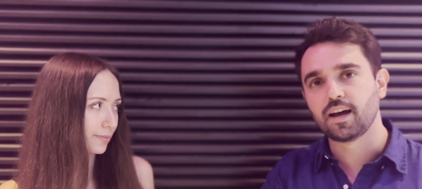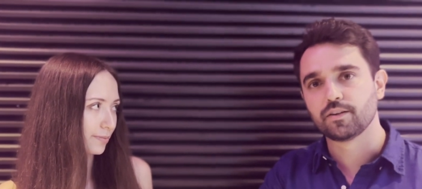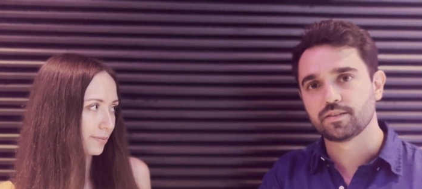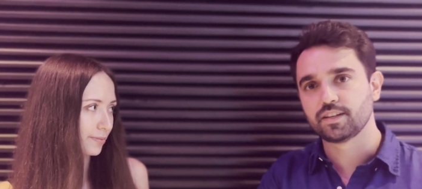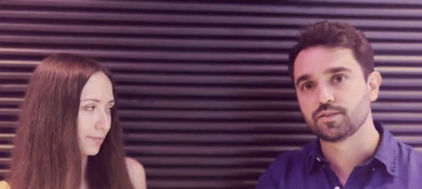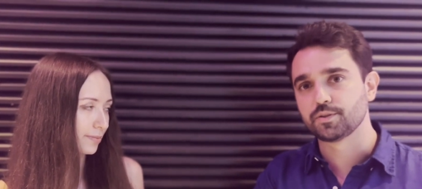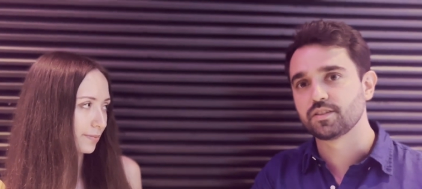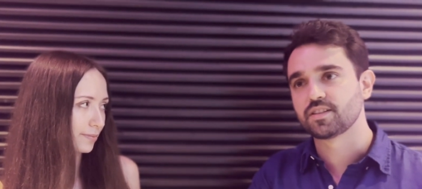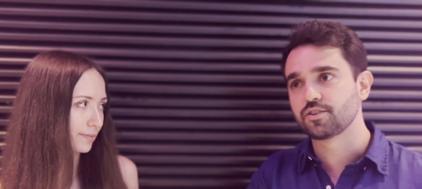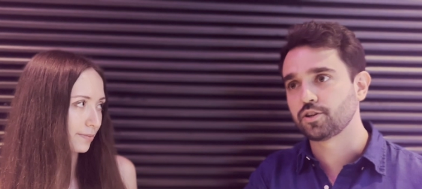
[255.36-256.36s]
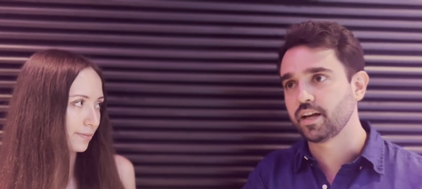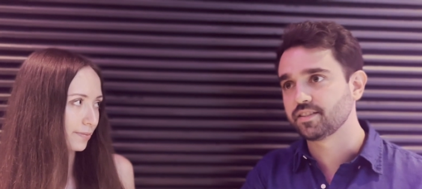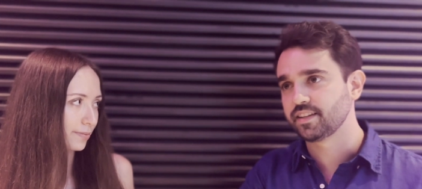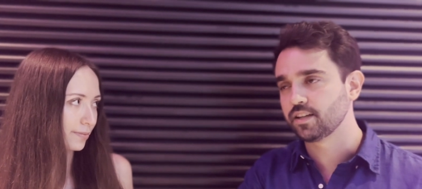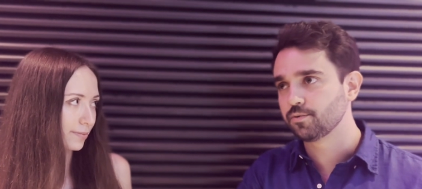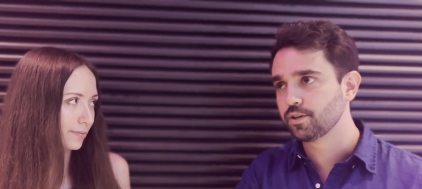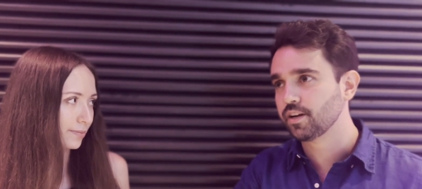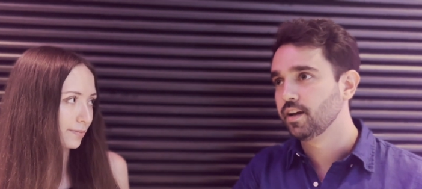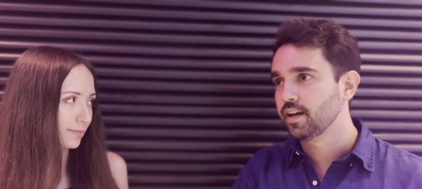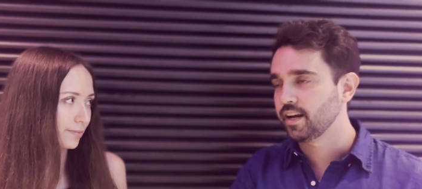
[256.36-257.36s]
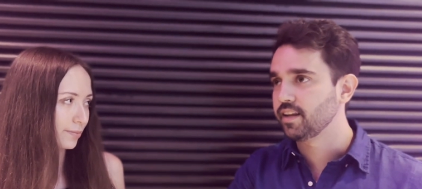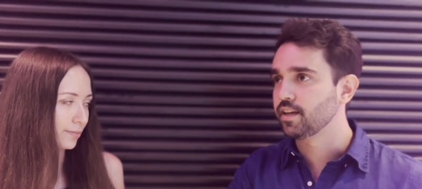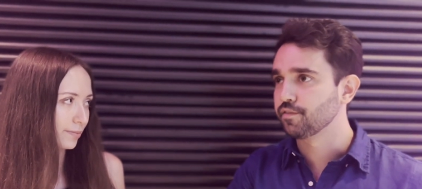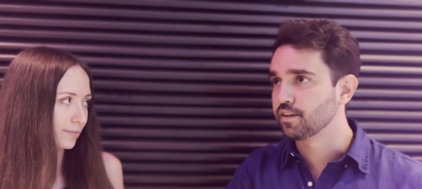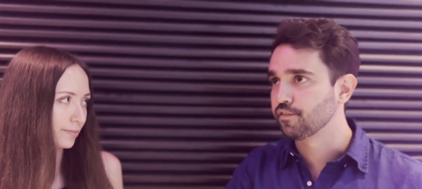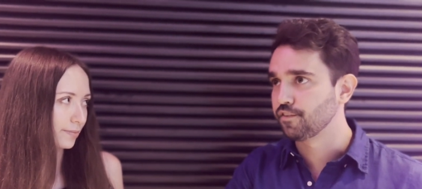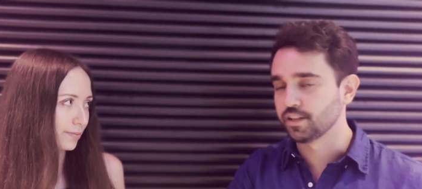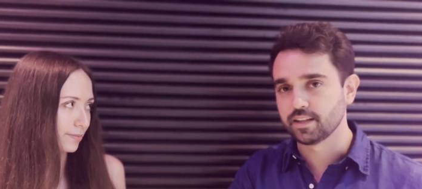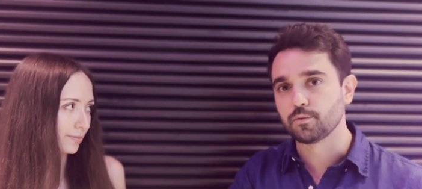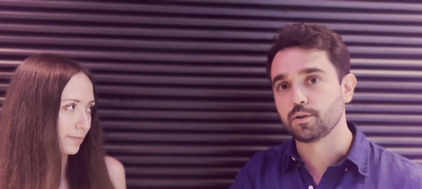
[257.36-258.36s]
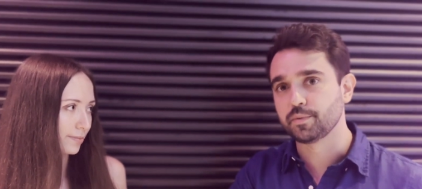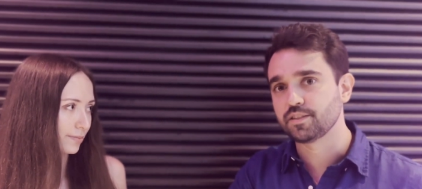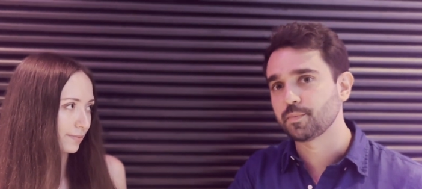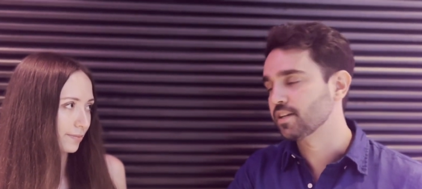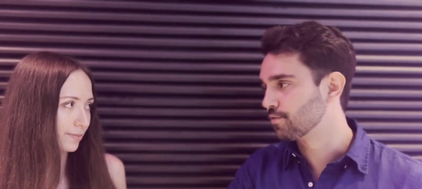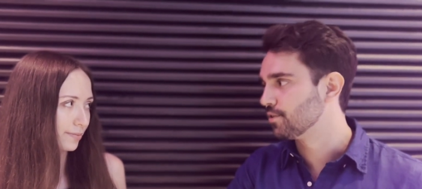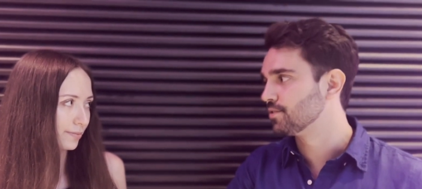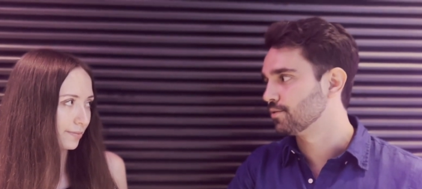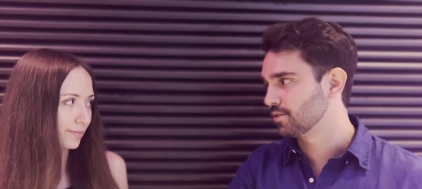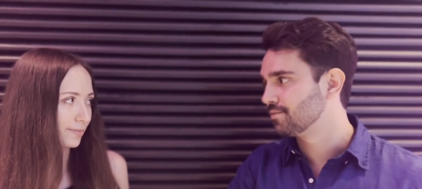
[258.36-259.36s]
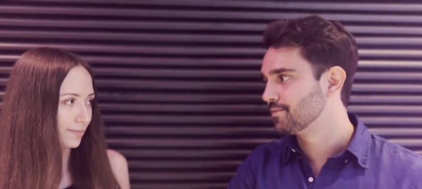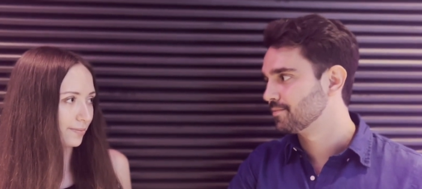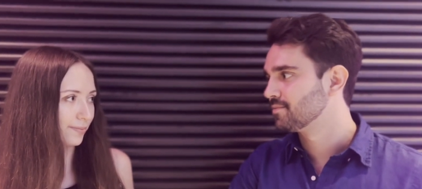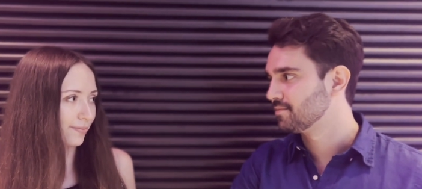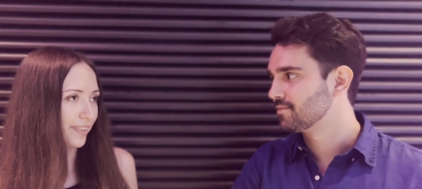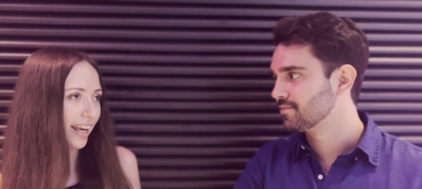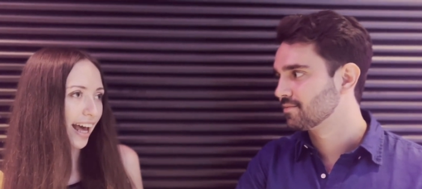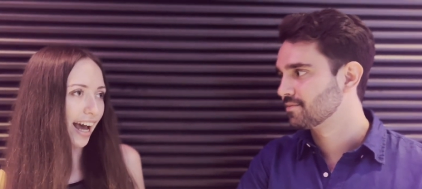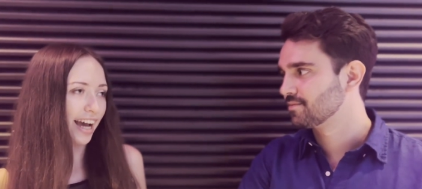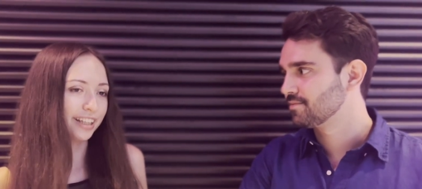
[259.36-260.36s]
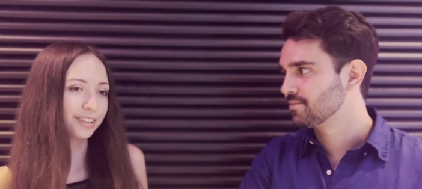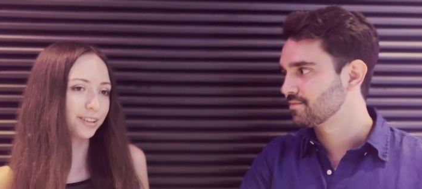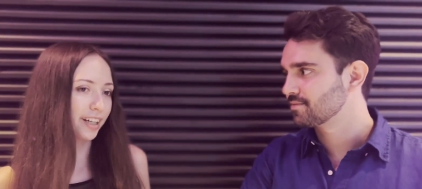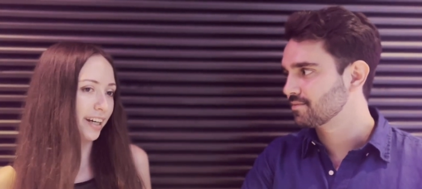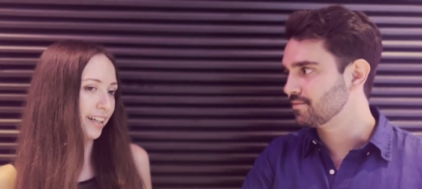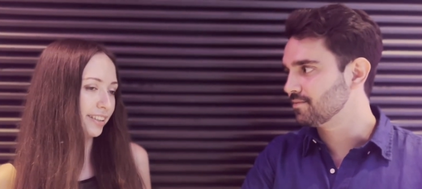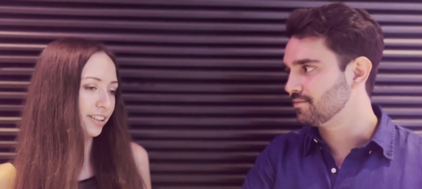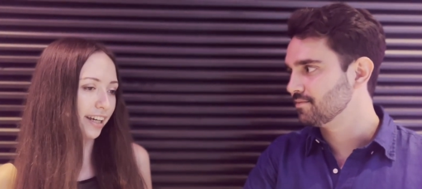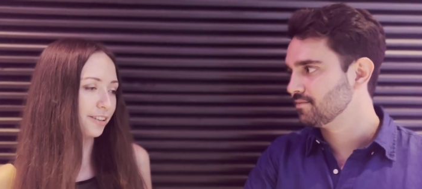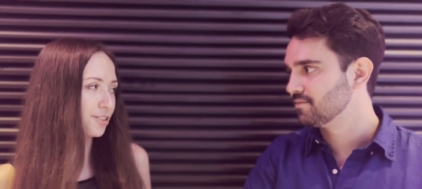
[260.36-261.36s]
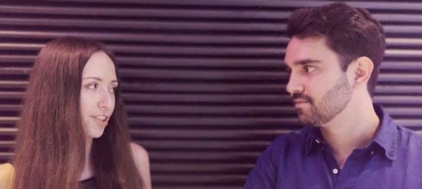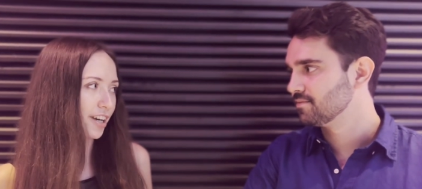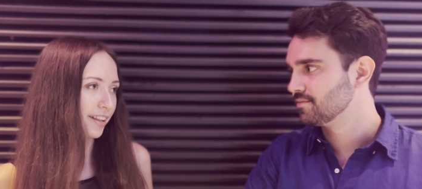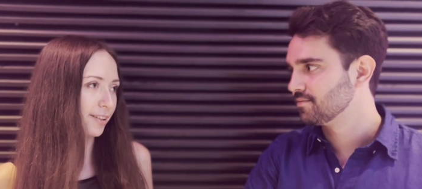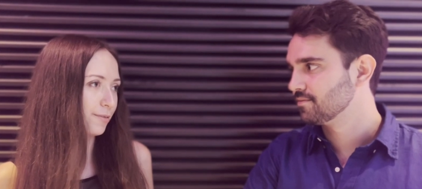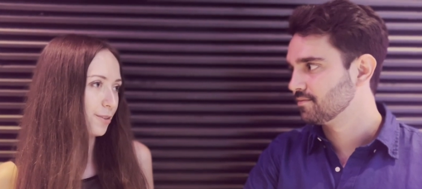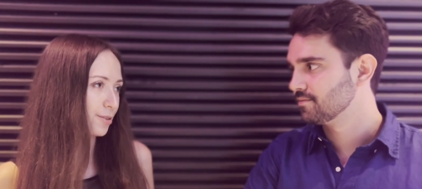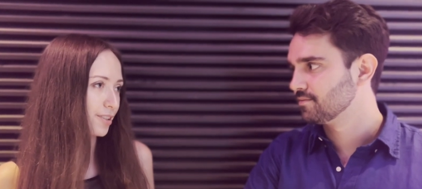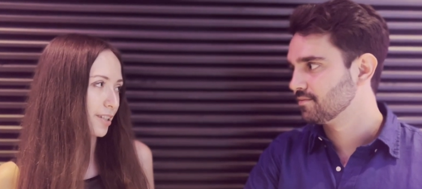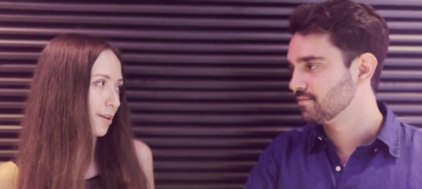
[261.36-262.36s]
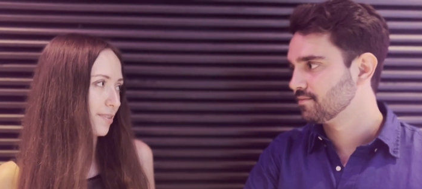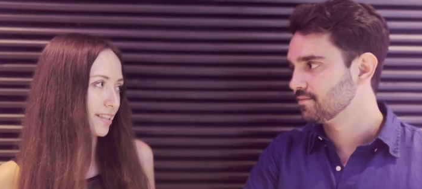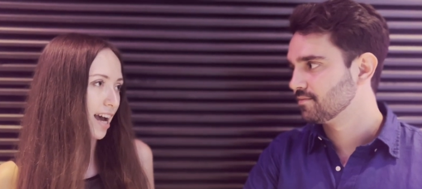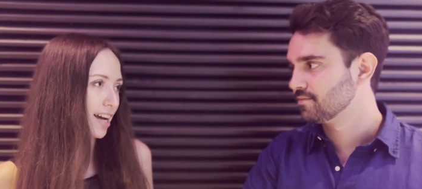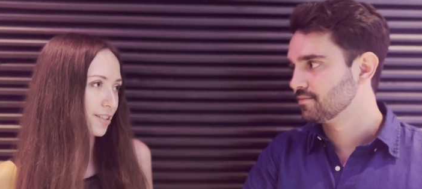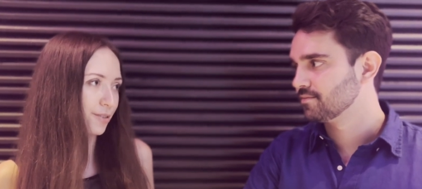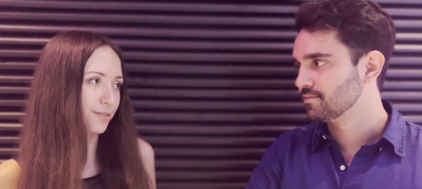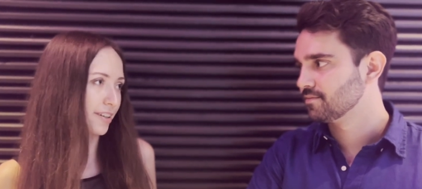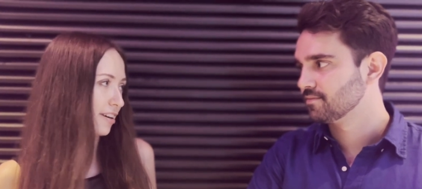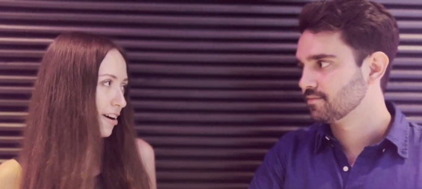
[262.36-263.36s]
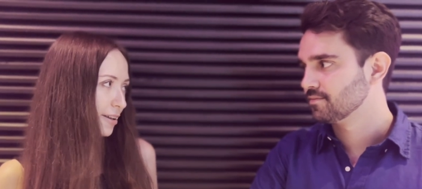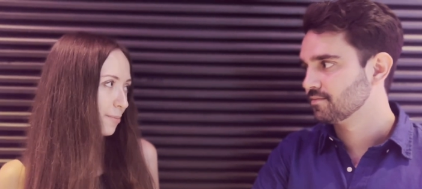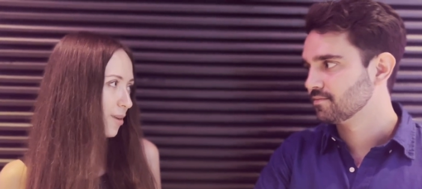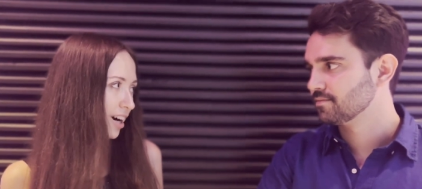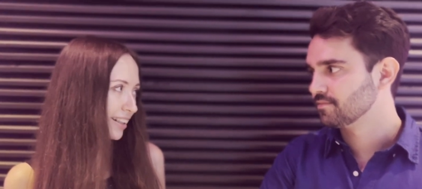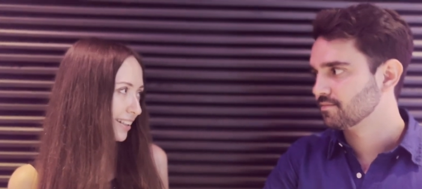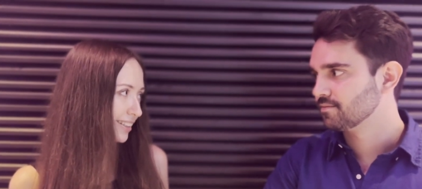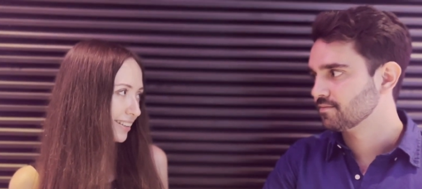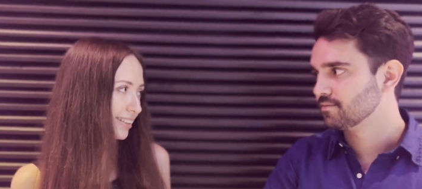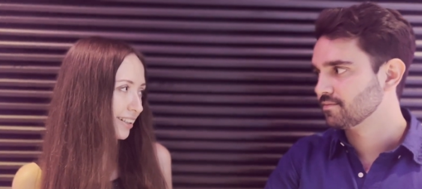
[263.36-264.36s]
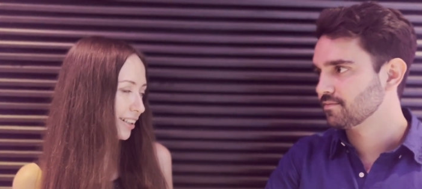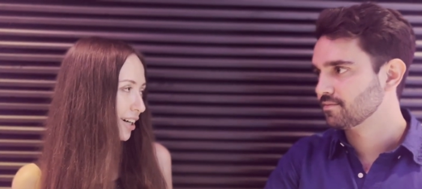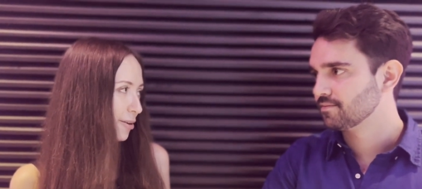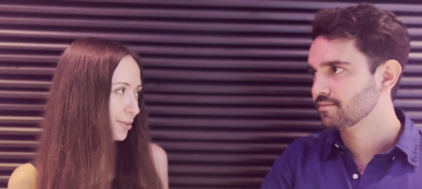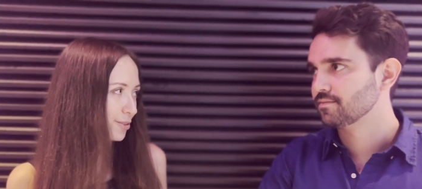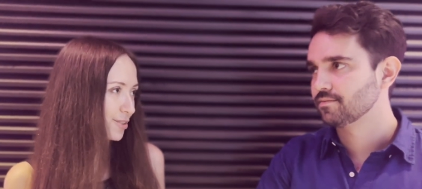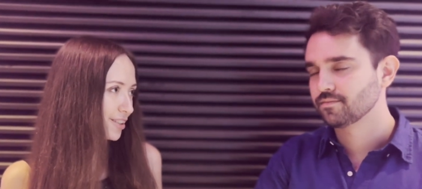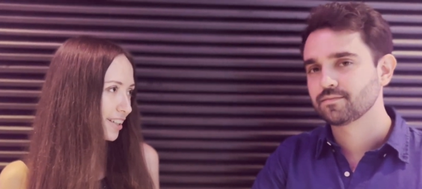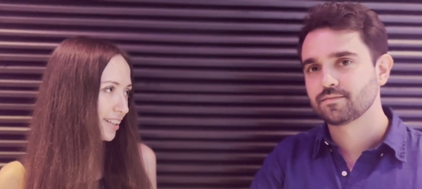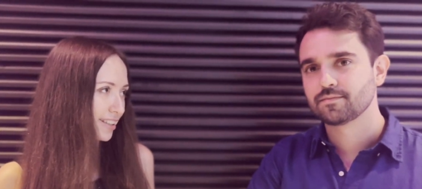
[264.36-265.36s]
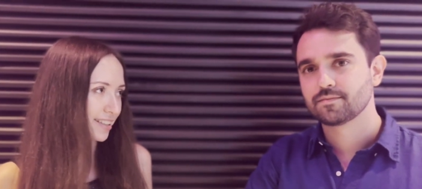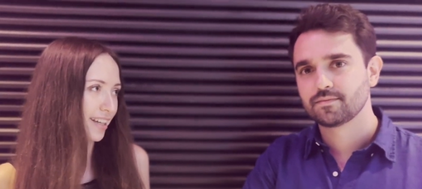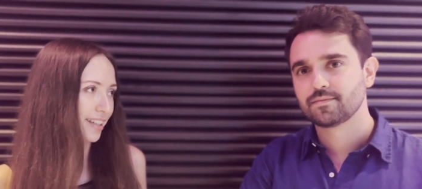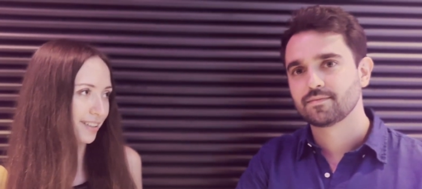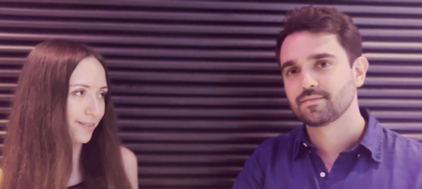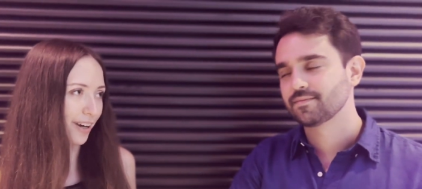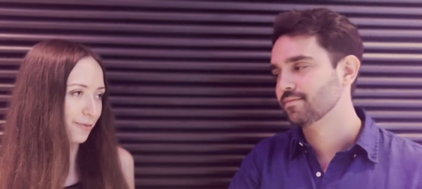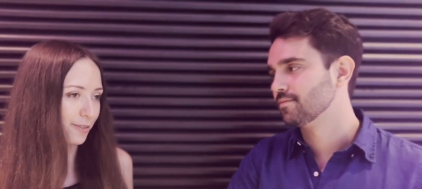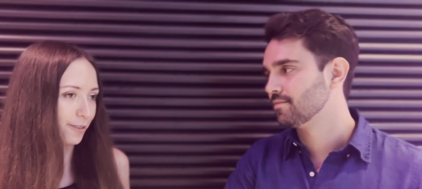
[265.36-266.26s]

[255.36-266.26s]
Speaker 1: Cloud into a decentralized network, and I definitely feel there will be space for a token.
Speaker 2: And uh, can you share the views uh, with us on the current market? Uh, how do you see it, and when